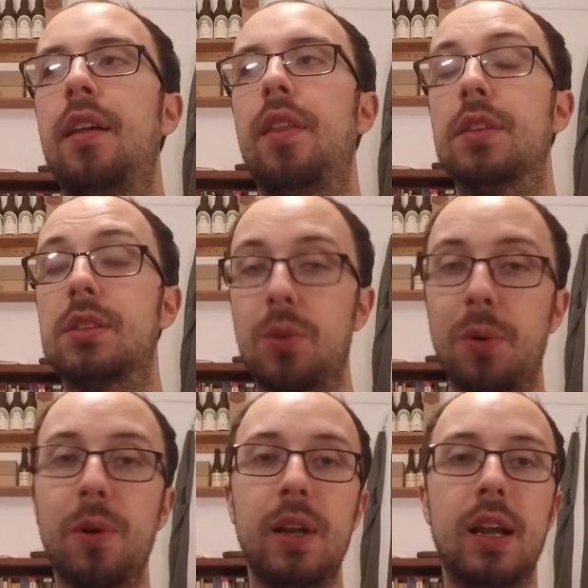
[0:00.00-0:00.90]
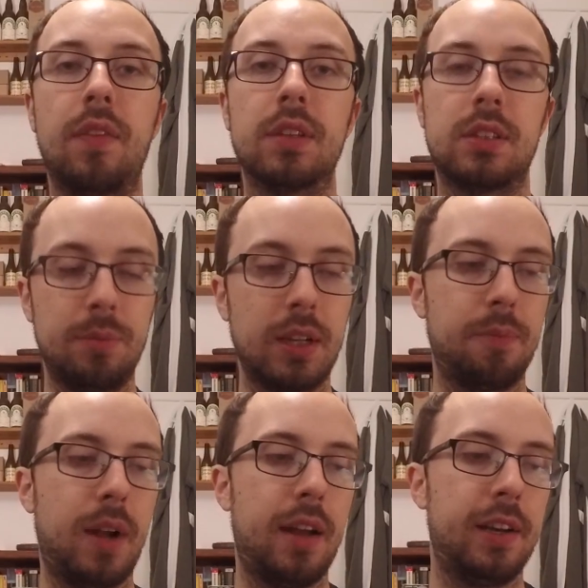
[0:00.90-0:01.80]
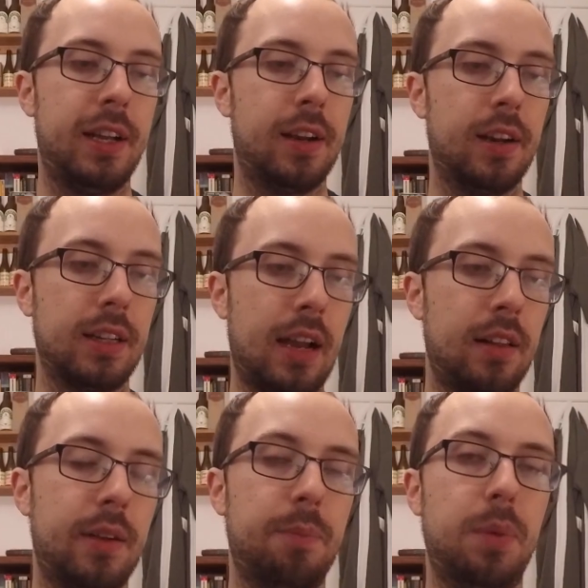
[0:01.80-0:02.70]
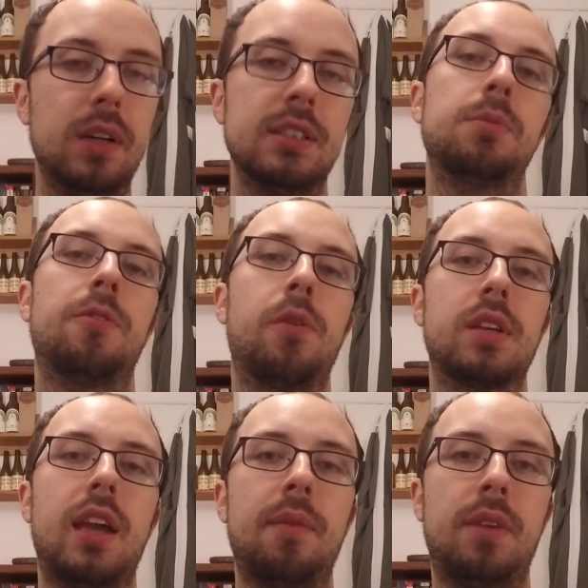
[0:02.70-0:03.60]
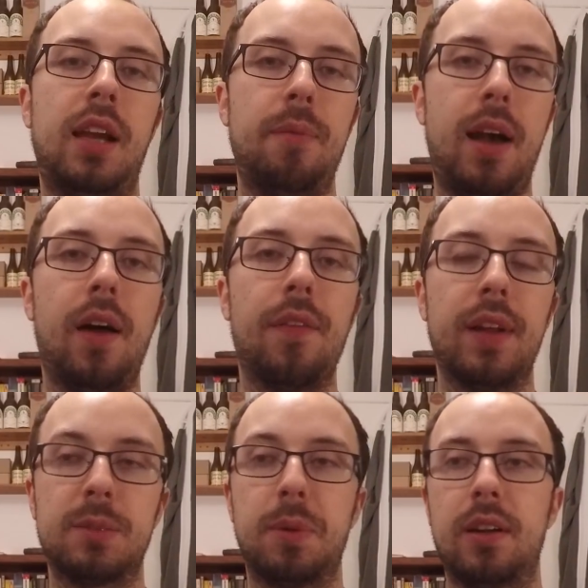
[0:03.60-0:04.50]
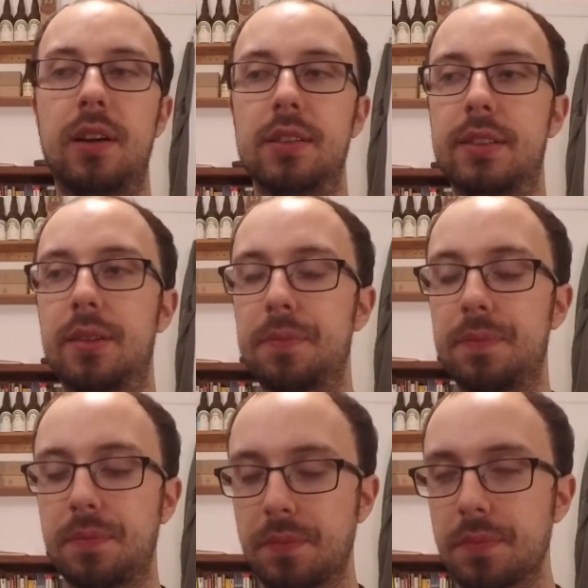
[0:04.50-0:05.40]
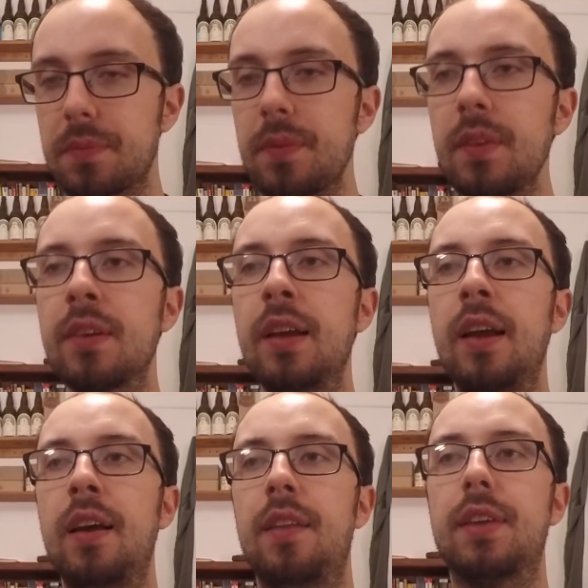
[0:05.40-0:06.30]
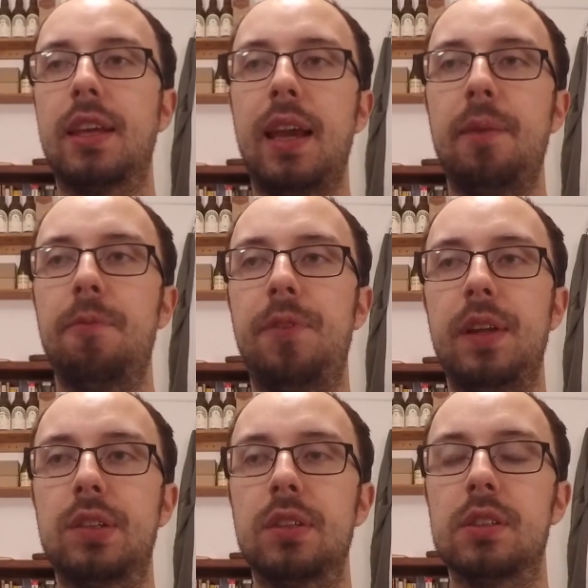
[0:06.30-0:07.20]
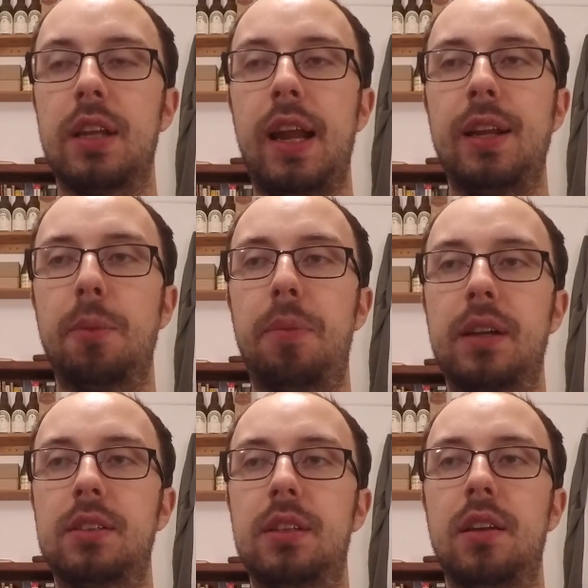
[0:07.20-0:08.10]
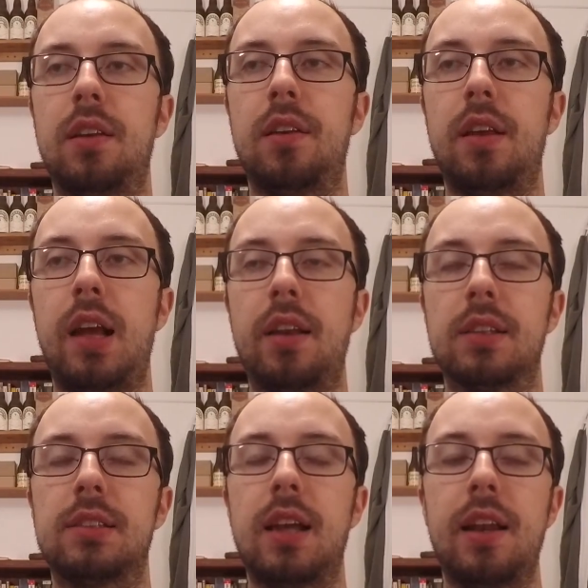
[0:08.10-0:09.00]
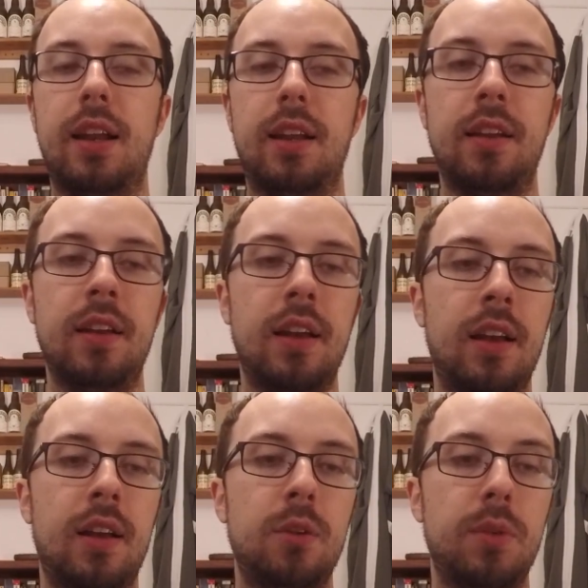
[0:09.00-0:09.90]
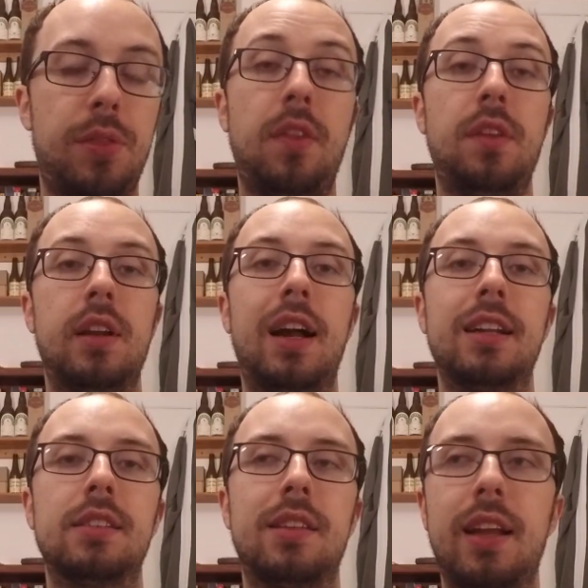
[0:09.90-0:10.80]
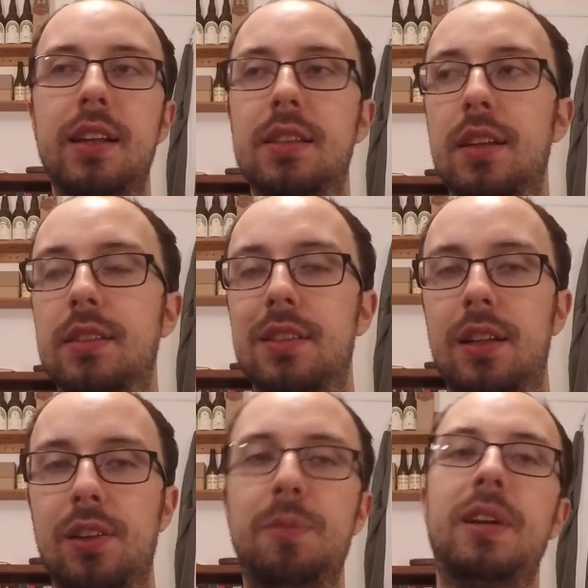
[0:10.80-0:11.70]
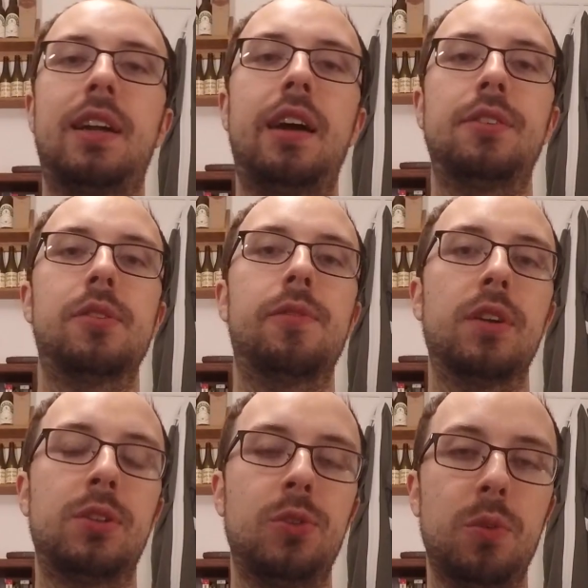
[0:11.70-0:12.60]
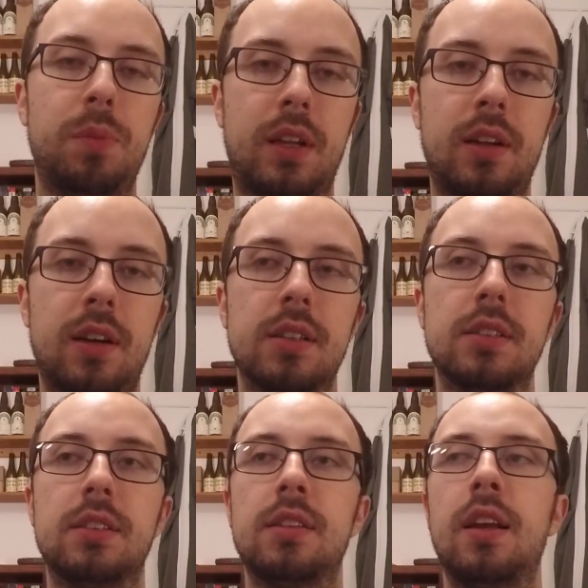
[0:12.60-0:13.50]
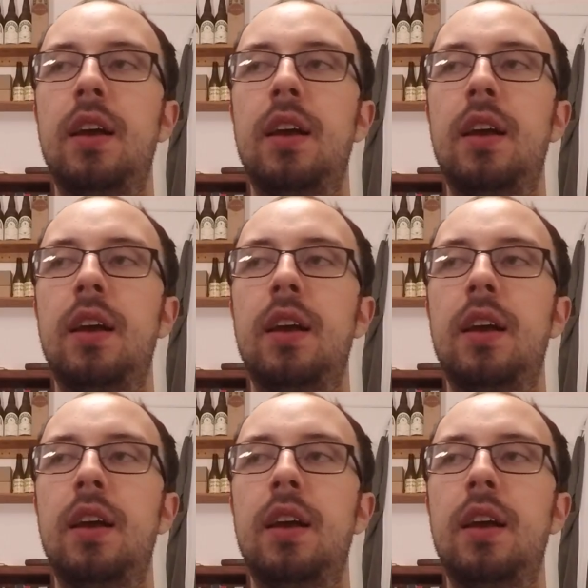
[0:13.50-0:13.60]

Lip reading: the story and the subject matter here got a lot of buzz before the game came out. That's because the game features a depiction and a setting within the United States that's a little bit controversial because